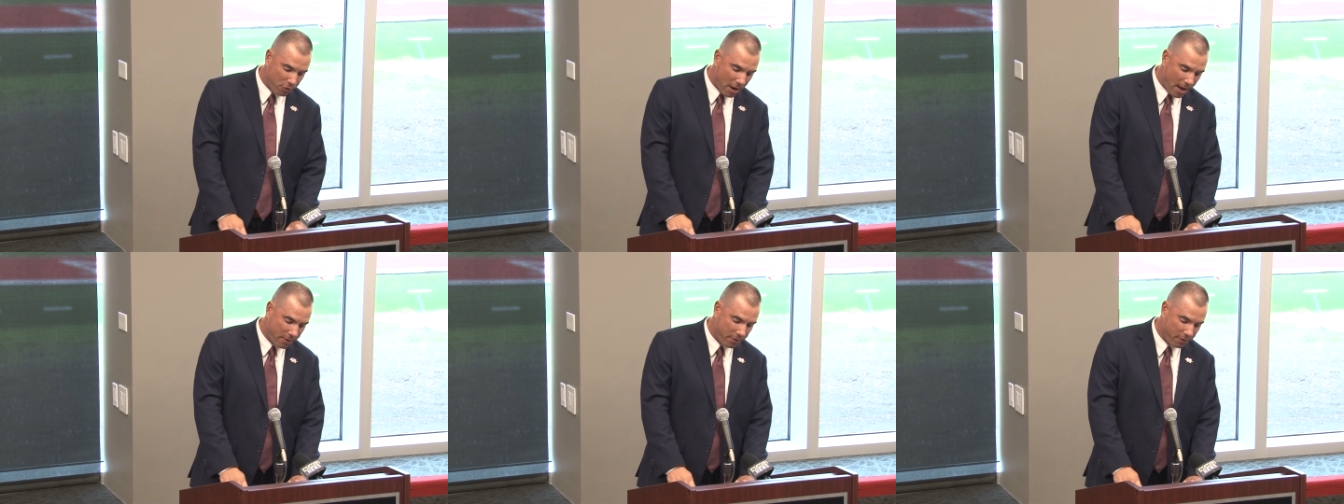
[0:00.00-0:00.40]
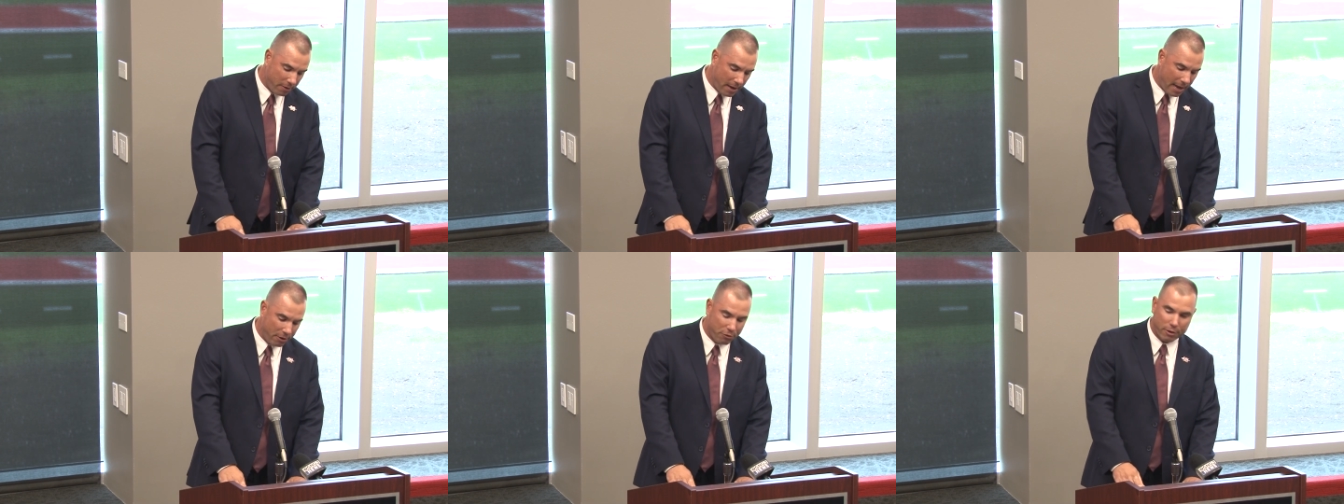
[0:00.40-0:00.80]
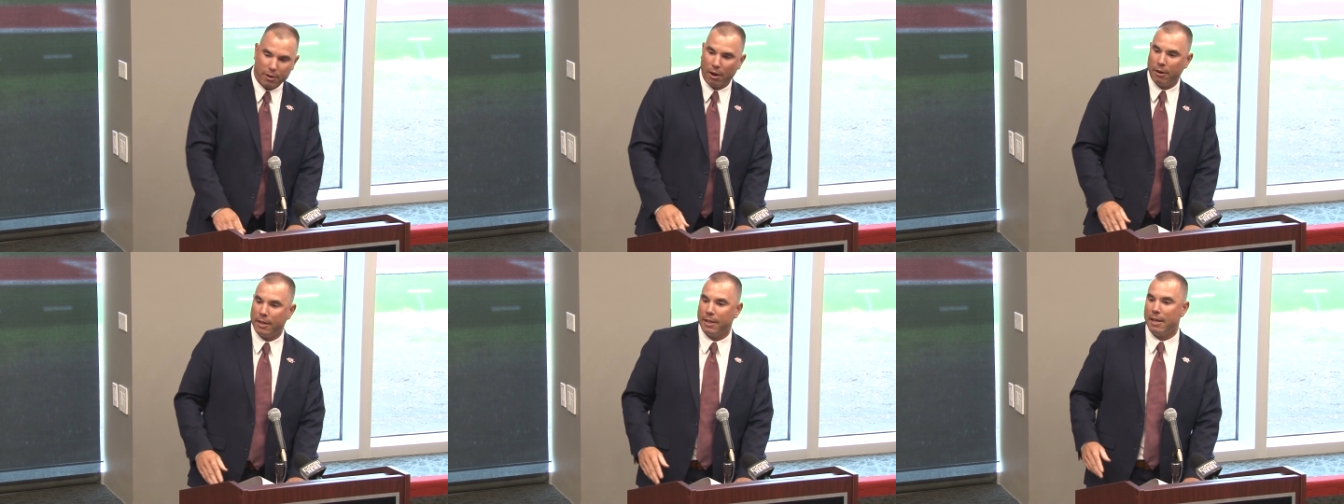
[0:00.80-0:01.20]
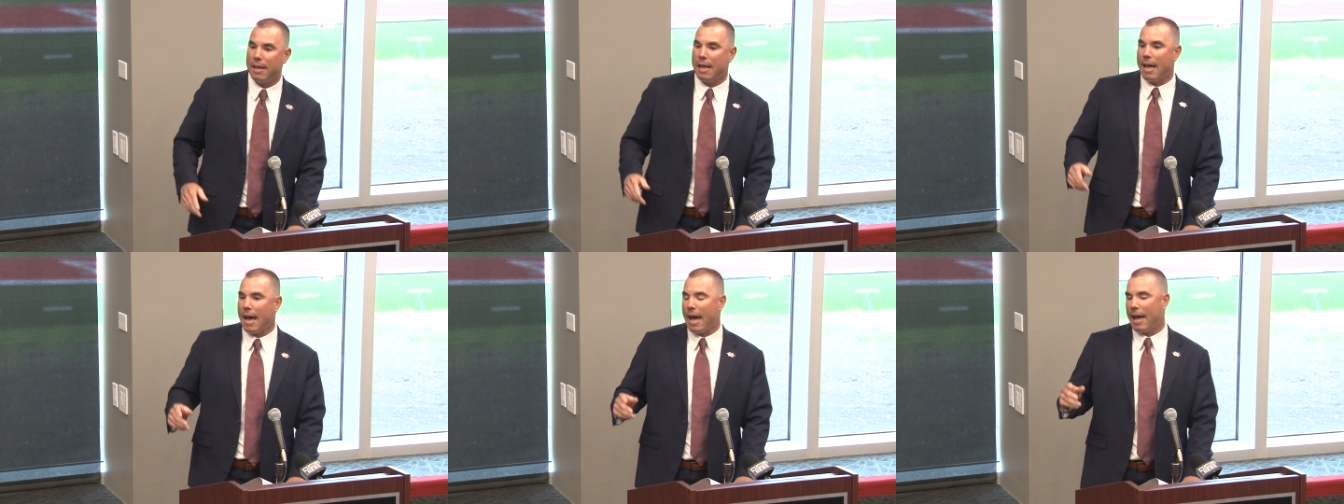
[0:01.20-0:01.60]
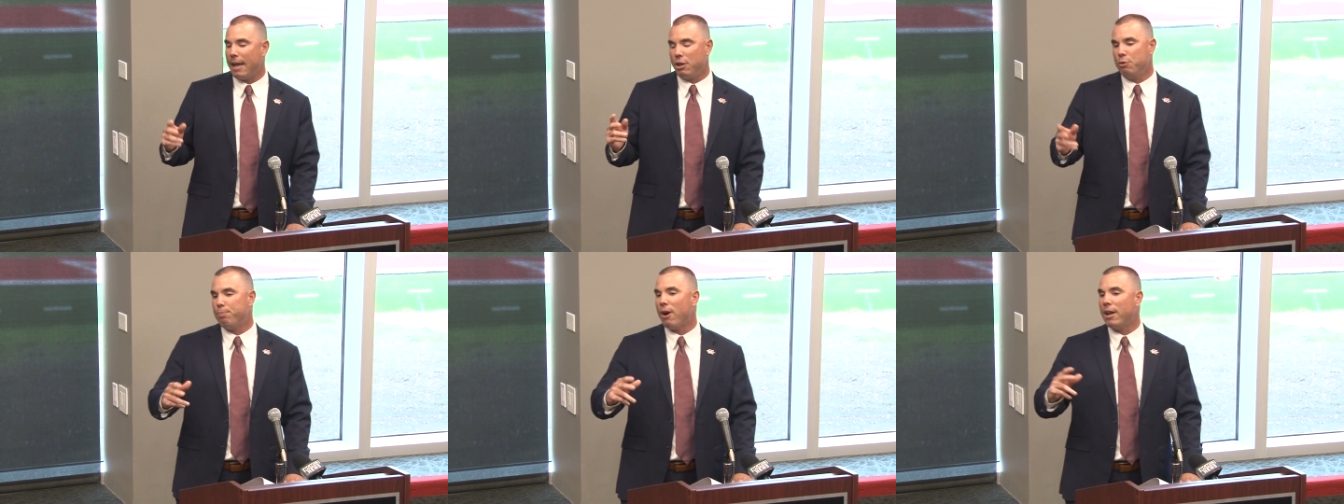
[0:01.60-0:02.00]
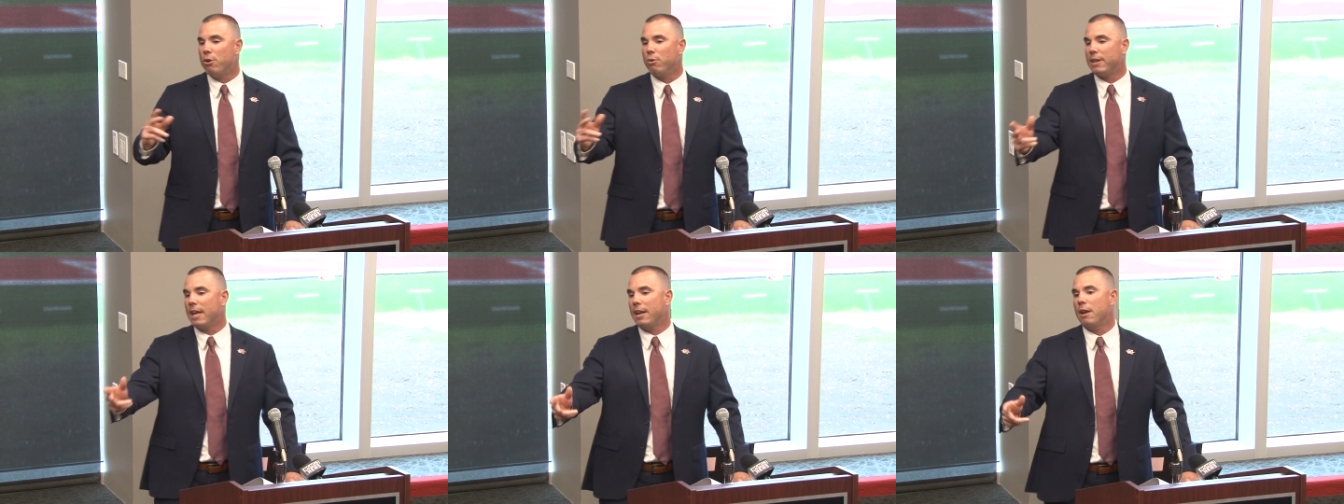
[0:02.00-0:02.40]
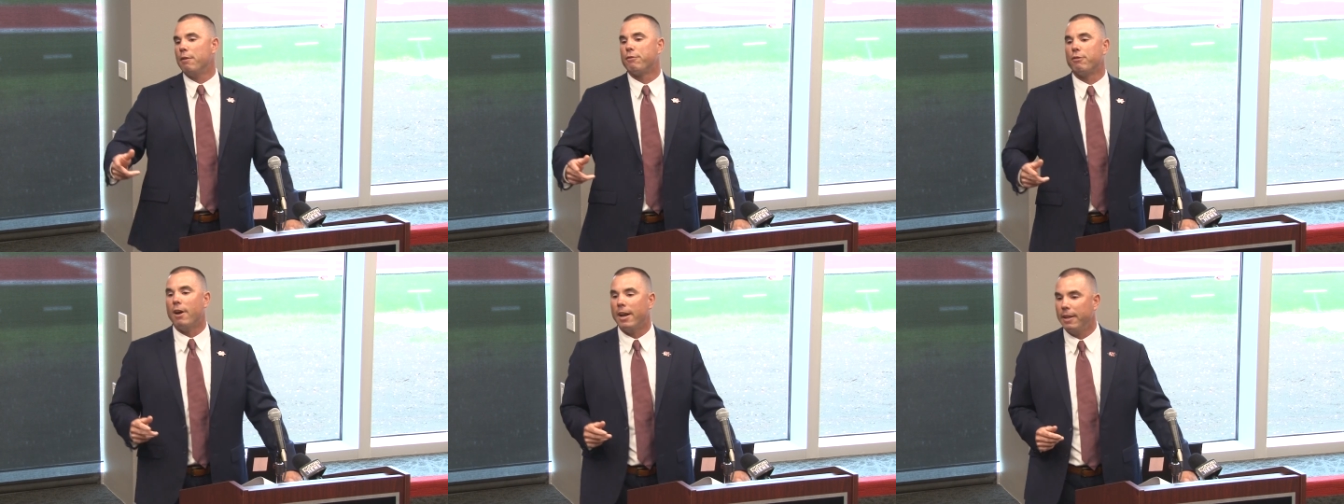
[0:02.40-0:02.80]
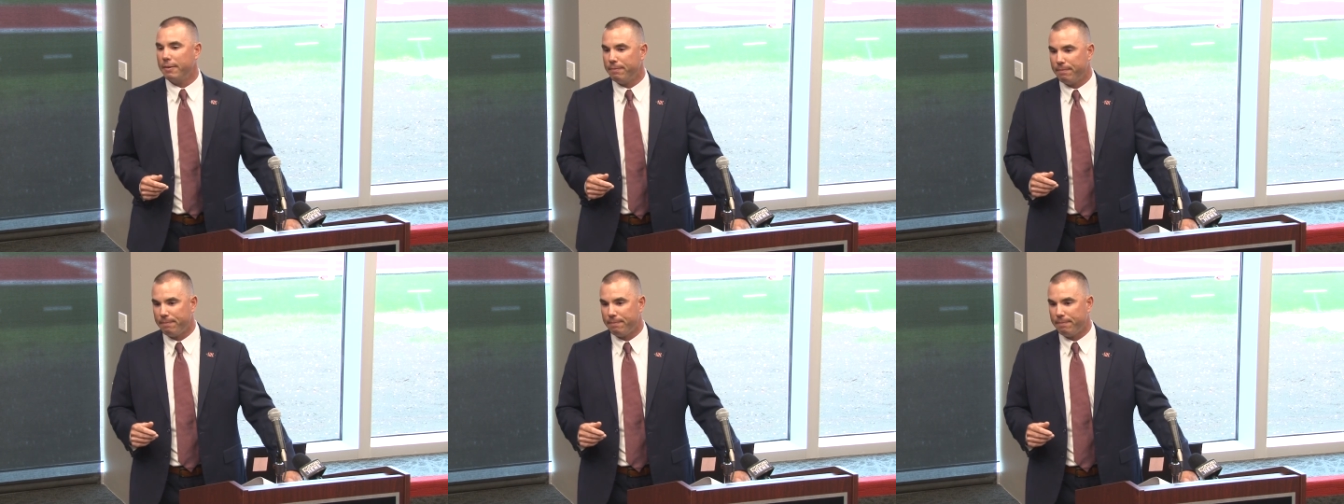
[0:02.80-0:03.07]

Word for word: Director, Andrew Kearney, you probably don't get enough credit.